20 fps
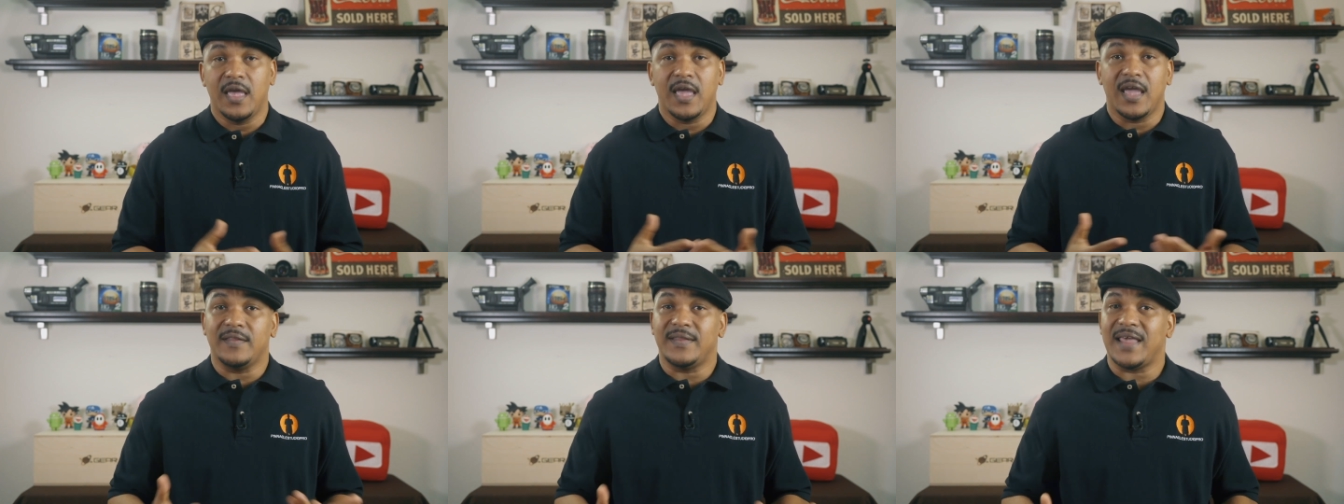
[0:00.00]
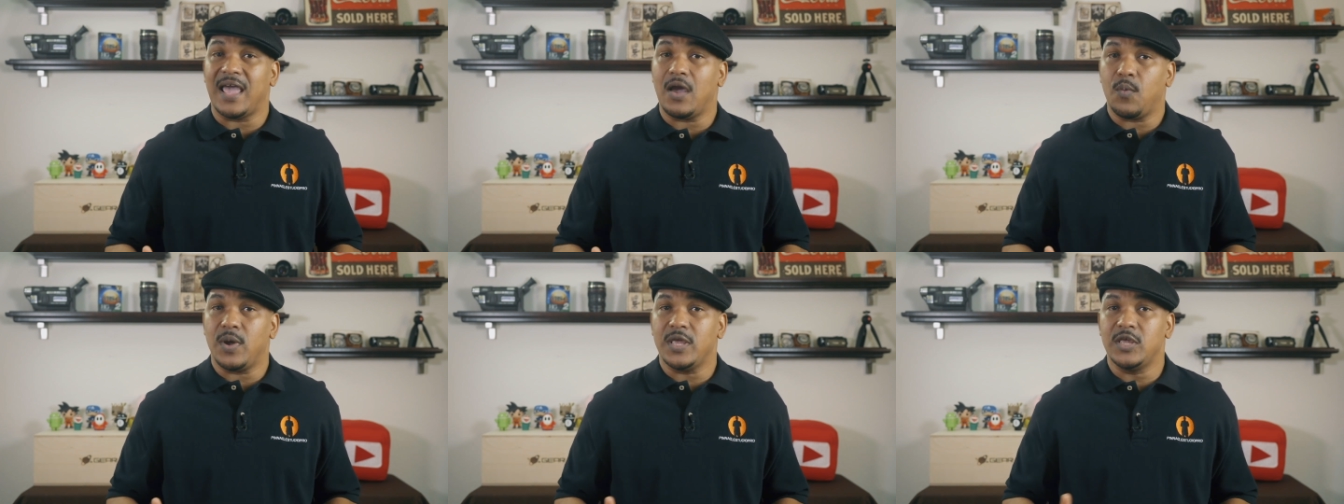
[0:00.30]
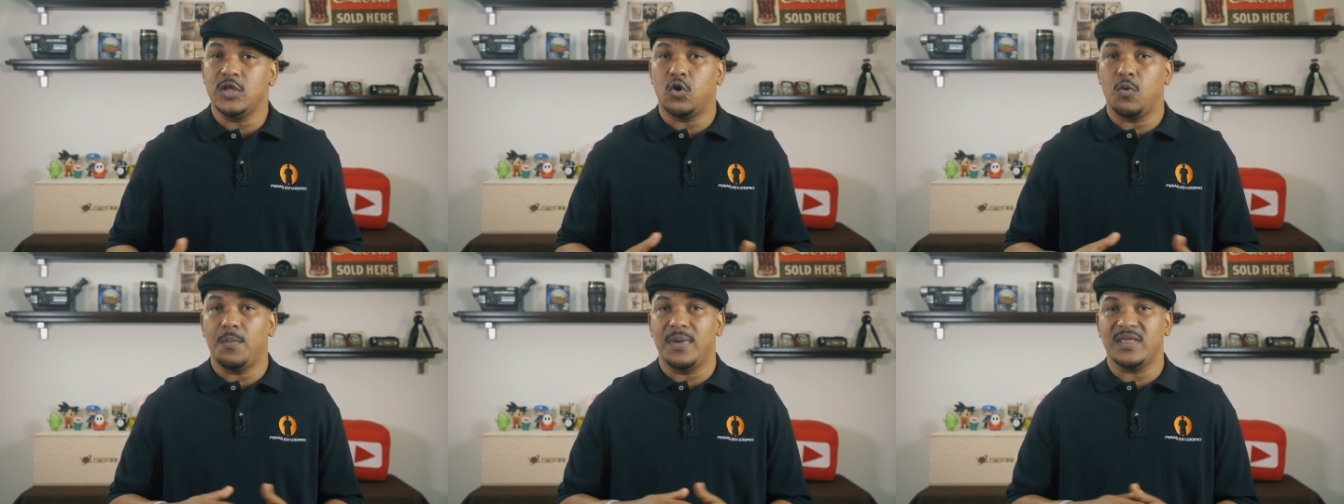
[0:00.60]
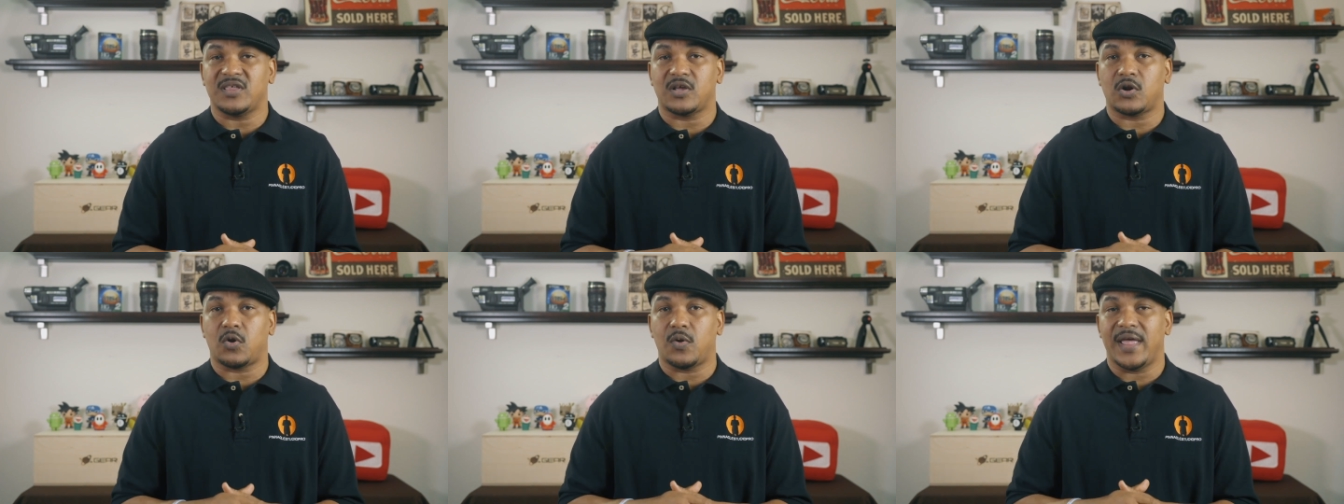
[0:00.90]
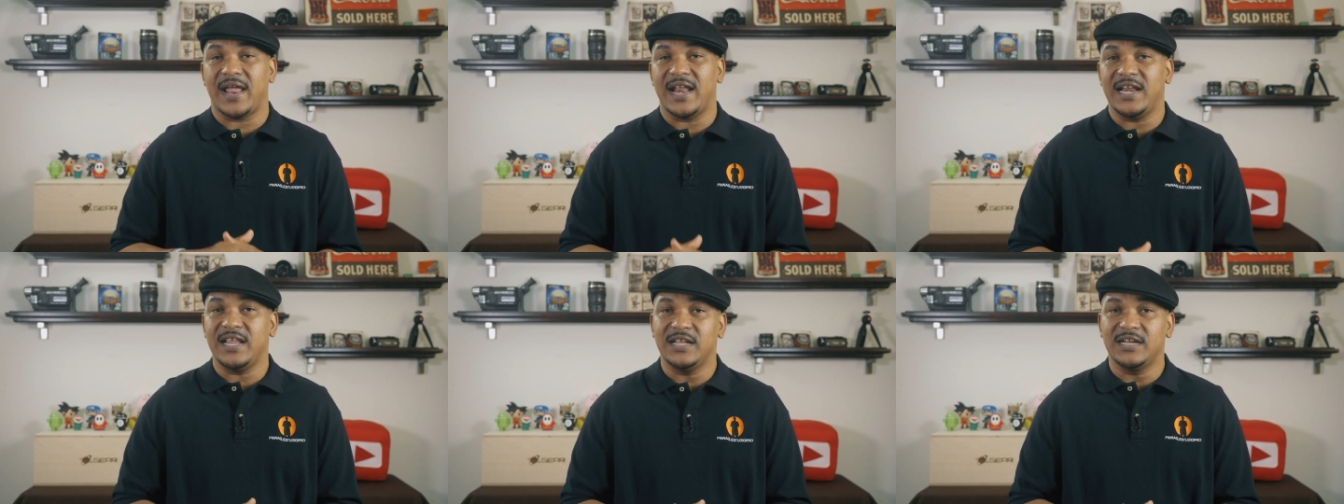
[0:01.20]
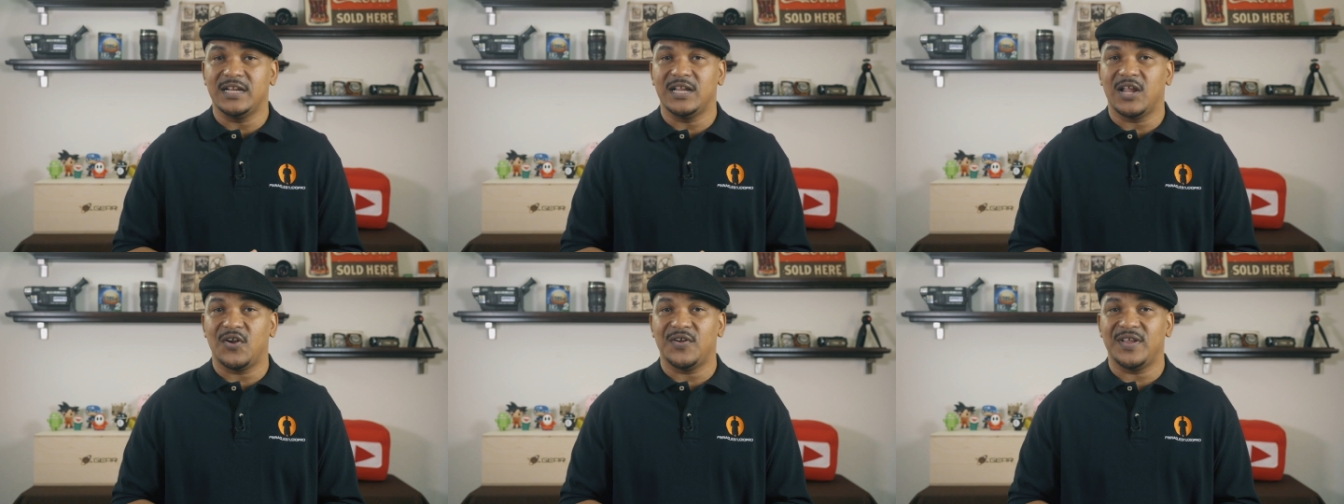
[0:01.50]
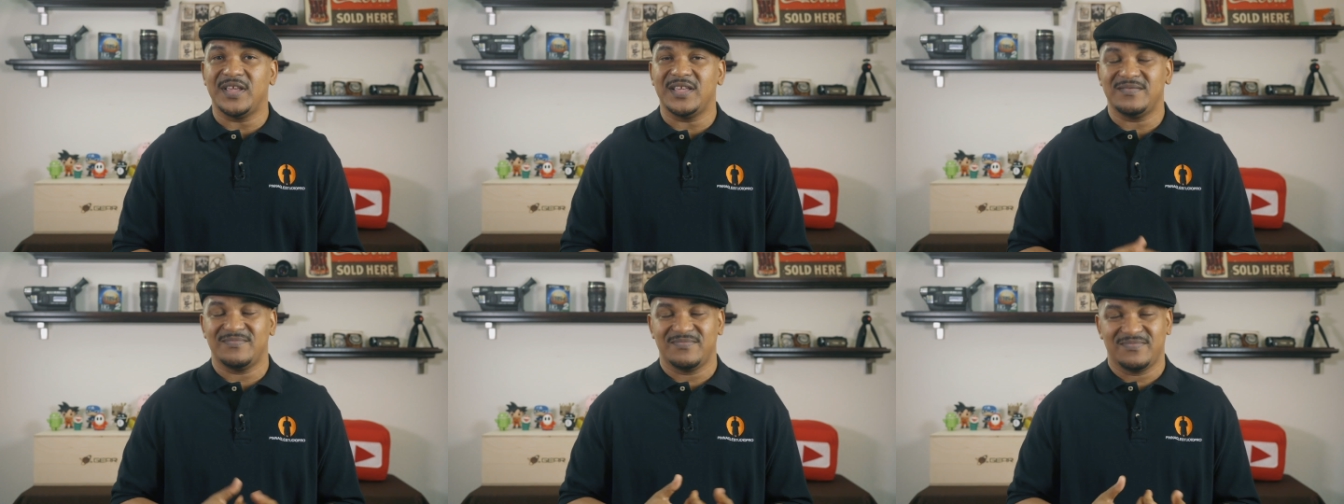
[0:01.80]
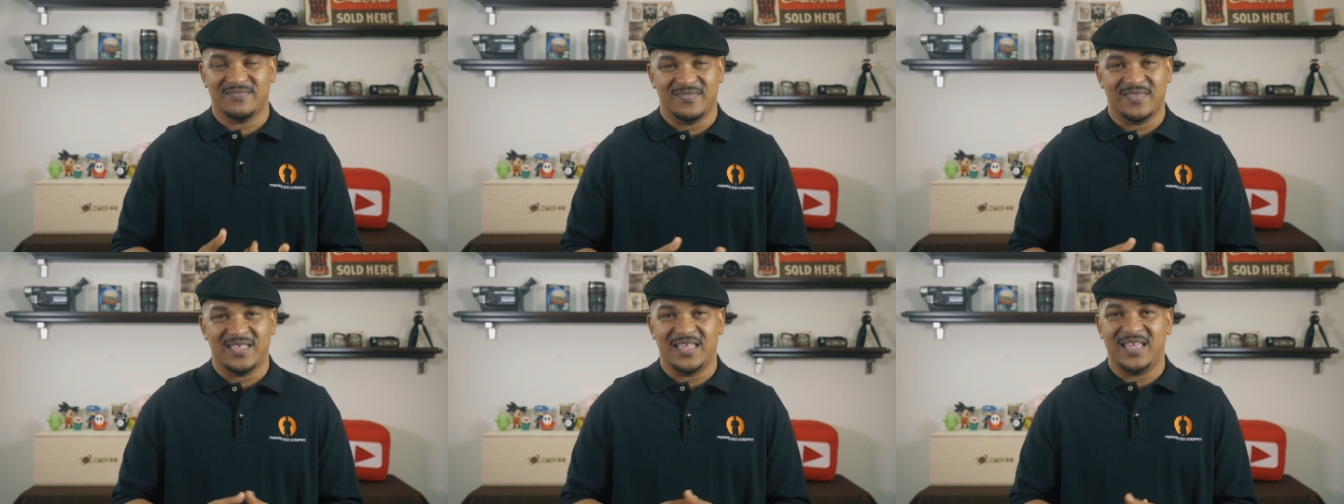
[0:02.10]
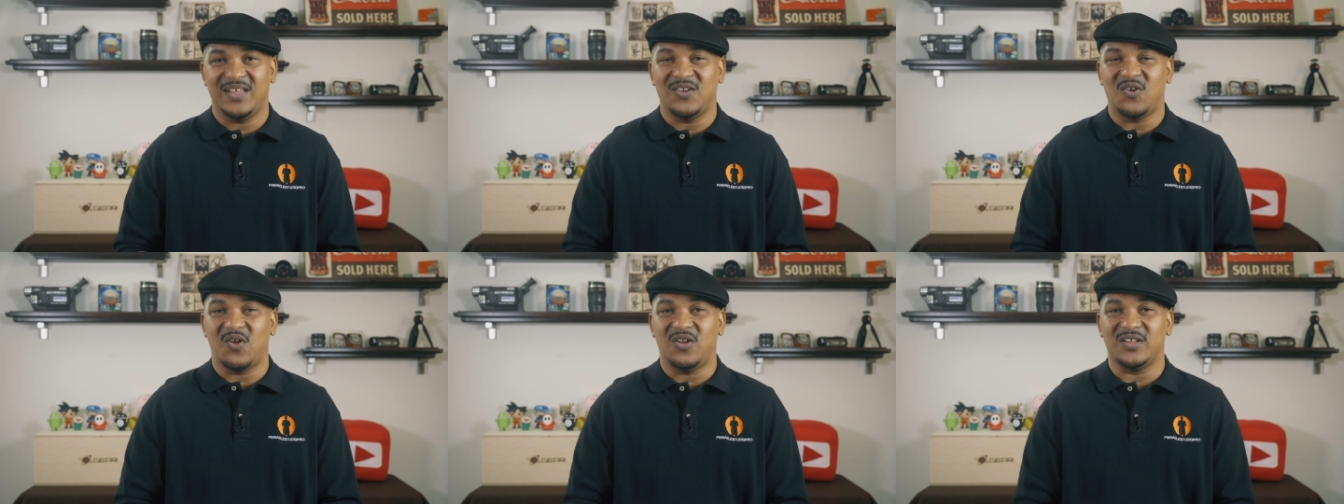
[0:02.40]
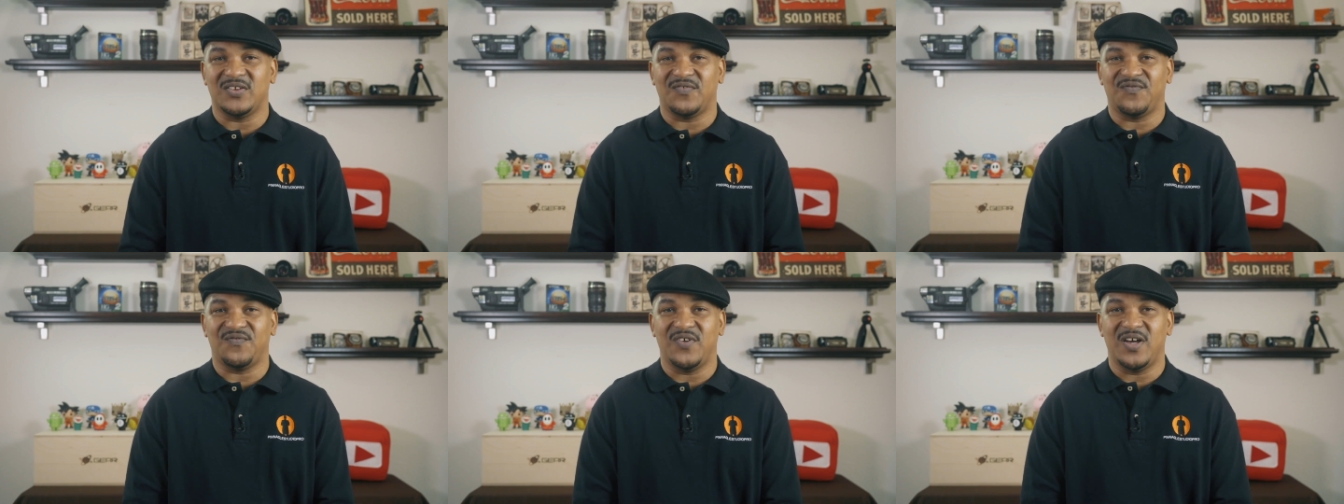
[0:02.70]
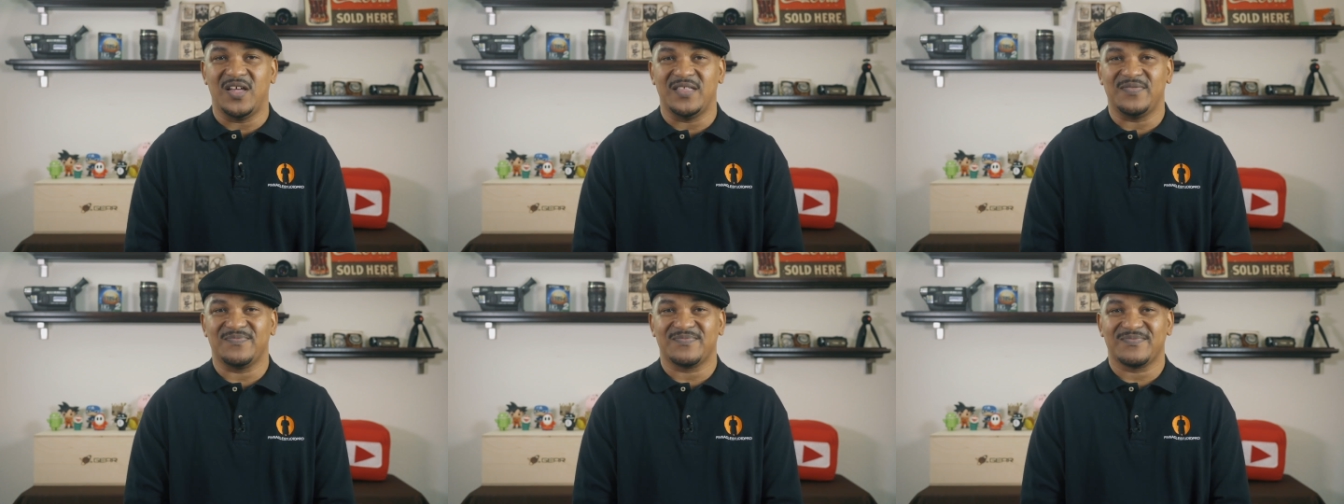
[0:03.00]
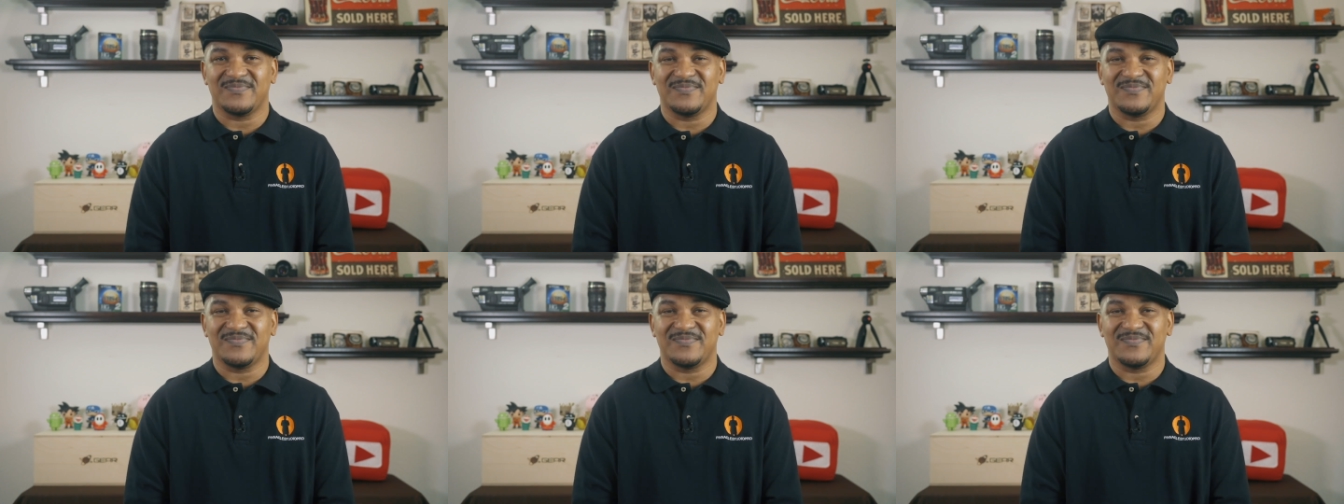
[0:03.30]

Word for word: And that way you don't miss out on any of the learning and all of the fun.